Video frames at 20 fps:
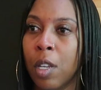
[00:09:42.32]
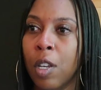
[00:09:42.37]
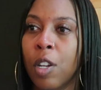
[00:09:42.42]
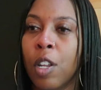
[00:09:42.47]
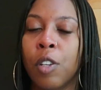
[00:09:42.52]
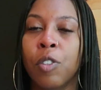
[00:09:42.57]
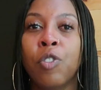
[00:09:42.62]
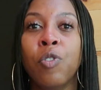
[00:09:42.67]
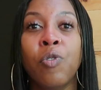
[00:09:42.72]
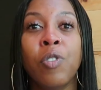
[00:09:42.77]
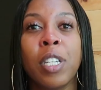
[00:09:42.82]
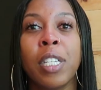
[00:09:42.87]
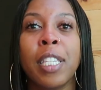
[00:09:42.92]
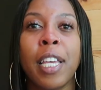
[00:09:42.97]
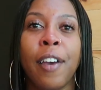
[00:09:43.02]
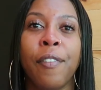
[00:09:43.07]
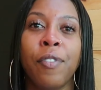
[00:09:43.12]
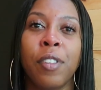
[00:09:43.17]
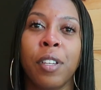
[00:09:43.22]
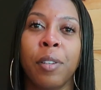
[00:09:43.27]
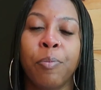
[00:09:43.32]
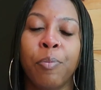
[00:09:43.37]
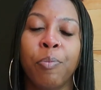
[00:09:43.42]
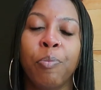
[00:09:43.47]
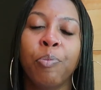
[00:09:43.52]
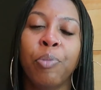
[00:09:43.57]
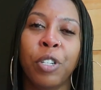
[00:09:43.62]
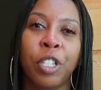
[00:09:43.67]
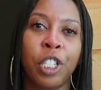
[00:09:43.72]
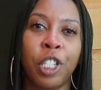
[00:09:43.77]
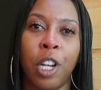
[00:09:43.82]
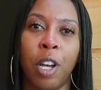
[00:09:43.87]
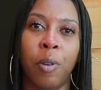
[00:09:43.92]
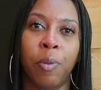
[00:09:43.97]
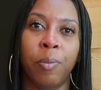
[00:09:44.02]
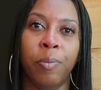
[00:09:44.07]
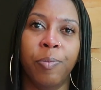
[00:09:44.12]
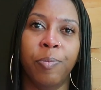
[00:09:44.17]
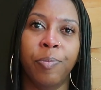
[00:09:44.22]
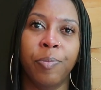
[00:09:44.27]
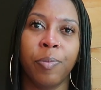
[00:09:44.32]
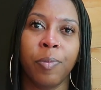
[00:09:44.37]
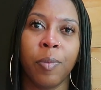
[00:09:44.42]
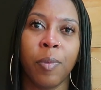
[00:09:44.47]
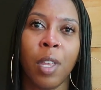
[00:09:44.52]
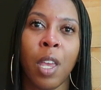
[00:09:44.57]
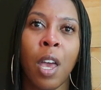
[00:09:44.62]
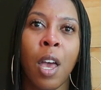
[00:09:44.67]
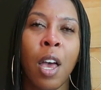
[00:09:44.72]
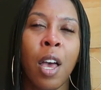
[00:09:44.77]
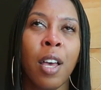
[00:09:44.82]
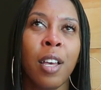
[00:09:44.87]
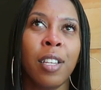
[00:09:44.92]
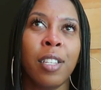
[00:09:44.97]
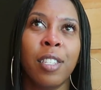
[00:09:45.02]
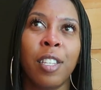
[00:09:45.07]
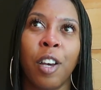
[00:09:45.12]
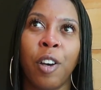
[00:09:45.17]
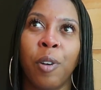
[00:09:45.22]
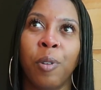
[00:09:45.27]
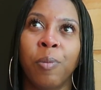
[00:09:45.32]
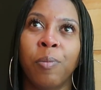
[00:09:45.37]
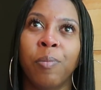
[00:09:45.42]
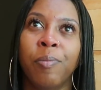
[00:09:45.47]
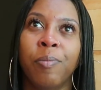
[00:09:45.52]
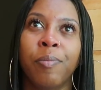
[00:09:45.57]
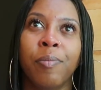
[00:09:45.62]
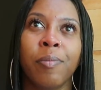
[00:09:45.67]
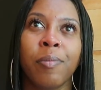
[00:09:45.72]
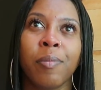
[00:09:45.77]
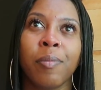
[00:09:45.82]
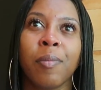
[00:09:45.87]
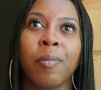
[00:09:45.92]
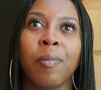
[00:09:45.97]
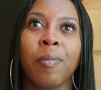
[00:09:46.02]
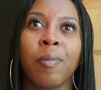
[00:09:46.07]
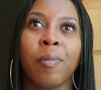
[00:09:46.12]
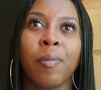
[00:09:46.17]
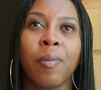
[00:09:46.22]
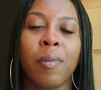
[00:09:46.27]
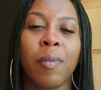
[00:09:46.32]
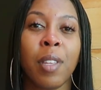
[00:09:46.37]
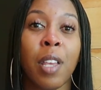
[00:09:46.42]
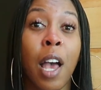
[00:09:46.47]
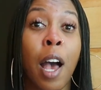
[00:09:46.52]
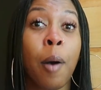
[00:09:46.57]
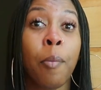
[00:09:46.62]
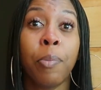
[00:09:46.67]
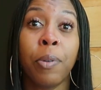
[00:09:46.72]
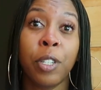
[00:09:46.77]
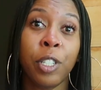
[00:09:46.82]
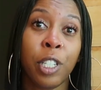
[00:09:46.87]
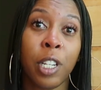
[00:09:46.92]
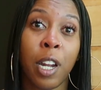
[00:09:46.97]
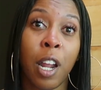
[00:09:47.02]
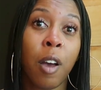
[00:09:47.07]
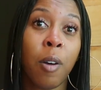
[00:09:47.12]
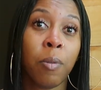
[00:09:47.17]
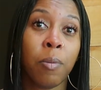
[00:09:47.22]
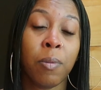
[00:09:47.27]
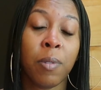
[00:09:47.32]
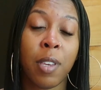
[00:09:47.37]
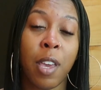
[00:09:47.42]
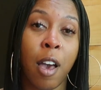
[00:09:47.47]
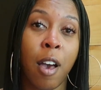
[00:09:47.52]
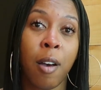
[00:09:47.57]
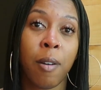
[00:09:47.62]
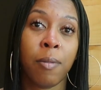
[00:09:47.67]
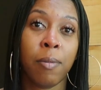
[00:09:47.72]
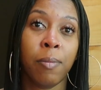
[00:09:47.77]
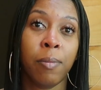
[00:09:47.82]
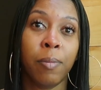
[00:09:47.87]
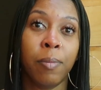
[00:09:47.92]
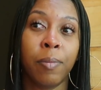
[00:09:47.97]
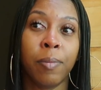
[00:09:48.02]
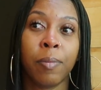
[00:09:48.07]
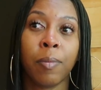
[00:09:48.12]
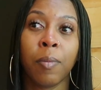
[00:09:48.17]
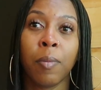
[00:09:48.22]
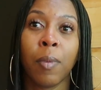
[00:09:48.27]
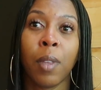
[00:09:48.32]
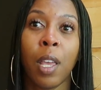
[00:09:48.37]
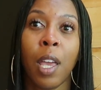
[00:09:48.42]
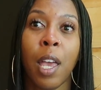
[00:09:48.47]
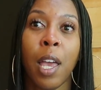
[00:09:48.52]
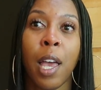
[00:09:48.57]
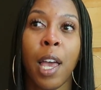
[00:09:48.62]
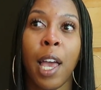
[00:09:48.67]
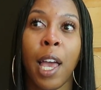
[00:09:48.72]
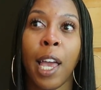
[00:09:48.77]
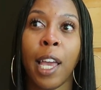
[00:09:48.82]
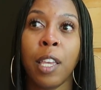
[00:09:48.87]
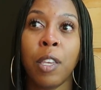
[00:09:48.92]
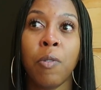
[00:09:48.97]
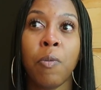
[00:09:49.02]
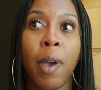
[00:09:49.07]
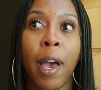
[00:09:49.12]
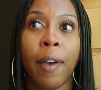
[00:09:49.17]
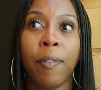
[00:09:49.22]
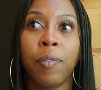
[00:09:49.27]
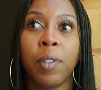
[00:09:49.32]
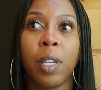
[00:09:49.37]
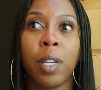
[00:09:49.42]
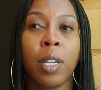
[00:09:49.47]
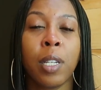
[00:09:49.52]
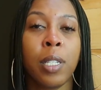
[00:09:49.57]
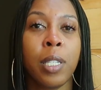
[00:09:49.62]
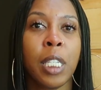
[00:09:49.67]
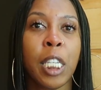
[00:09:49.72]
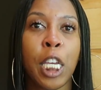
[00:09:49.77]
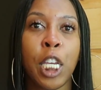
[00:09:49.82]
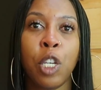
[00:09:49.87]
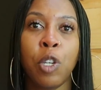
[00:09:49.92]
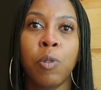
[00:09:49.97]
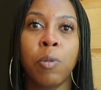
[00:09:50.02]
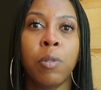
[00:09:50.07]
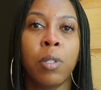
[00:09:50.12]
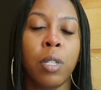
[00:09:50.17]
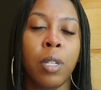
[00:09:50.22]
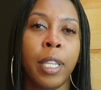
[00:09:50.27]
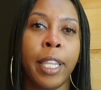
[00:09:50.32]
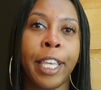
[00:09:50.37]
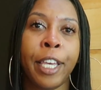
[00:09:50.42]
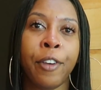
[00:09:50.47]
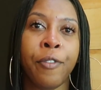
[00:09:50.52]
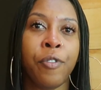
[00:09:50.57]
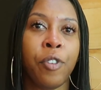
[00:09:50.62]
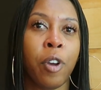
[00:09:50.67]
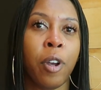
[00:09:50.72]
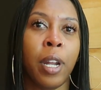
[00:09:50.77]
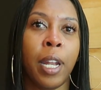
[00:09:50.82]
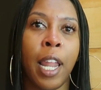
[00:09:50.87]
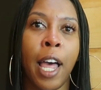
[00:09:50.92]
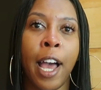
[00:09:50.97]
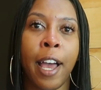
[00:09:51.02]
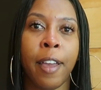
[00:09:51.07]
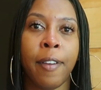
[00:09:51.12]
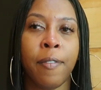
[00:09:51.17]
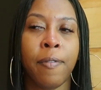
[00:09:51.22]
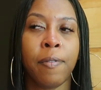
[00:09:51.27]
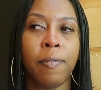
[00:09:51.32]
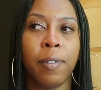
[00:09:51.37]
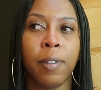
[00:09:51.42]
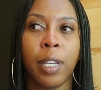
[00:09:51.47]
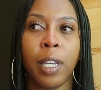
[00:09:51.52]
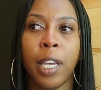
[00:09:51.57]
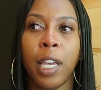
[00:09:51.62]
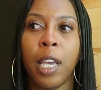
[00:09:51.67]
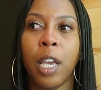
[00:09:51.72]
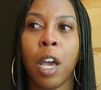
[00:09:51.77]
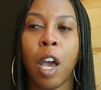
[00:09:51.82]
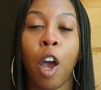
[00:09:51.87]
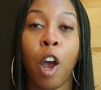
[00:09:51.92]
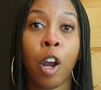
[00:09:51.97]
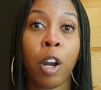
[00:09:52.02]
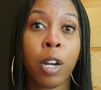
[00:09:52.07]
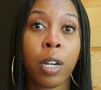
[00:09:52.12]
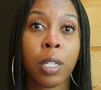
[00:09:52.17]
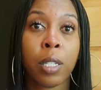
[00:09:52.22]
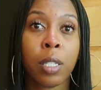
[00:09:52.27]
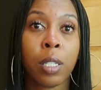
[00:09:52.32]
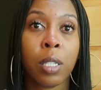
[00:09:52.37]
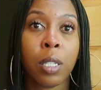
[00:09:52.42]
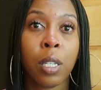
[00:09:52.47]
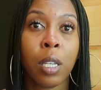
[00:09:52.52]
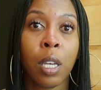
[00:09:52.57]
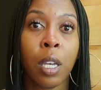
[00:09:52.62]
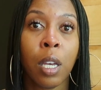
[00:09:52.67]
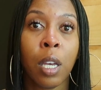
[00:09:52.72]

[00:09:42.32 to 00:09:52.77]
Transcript: know, you just have to push on. So I'm pushing on, y'all. And you have to continue to live your life. It hurts,